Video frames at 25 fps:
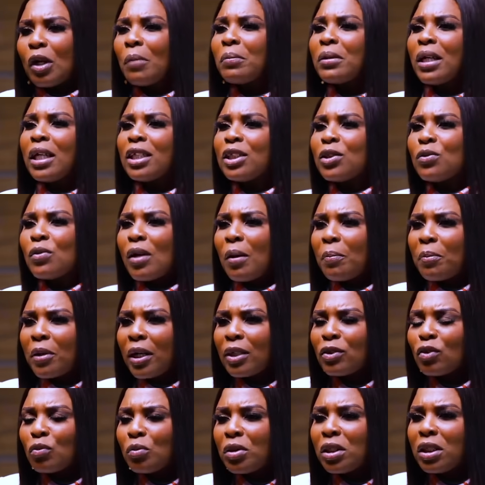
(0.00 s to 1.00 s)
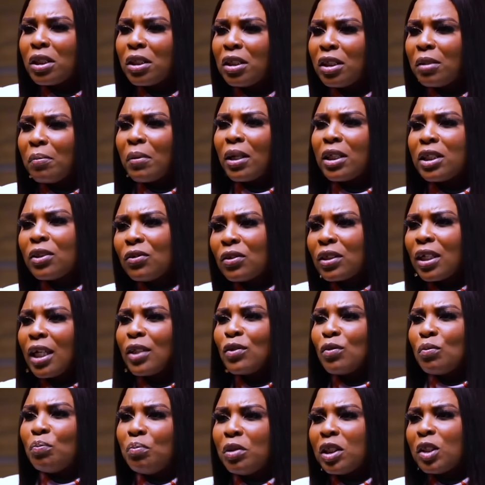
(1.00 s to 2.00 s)
Sometimes she would appear to me in the dream and she would
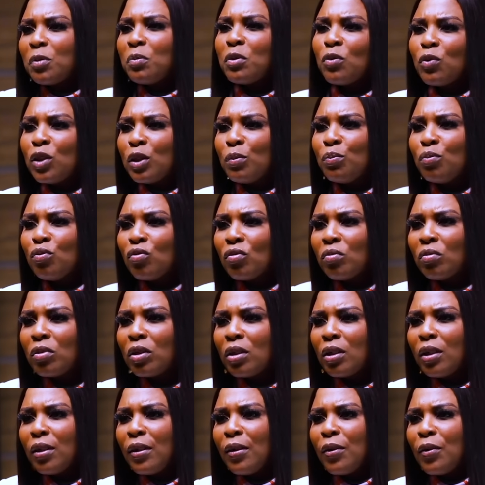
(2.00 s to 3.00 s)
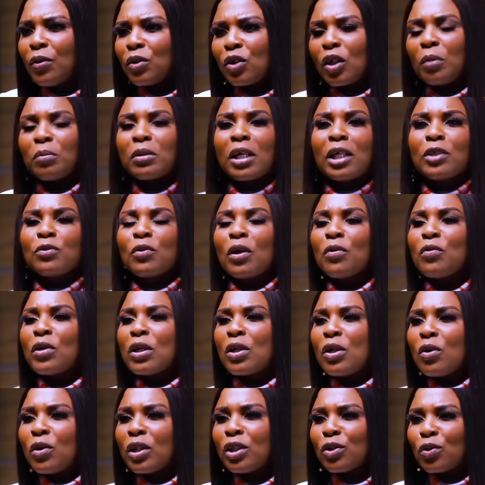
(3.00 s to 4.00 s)
start to beat me with broom. Right. Sometimes
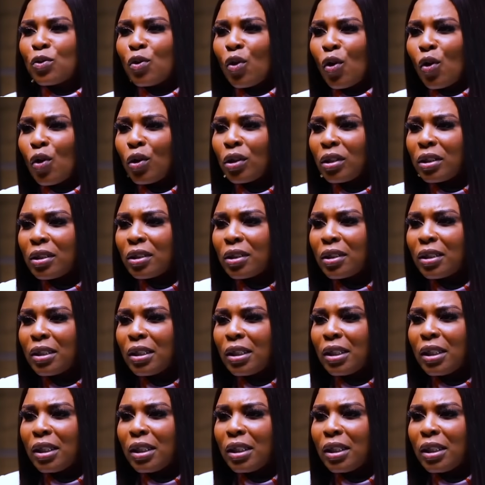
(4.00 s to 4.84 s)
when we go into court,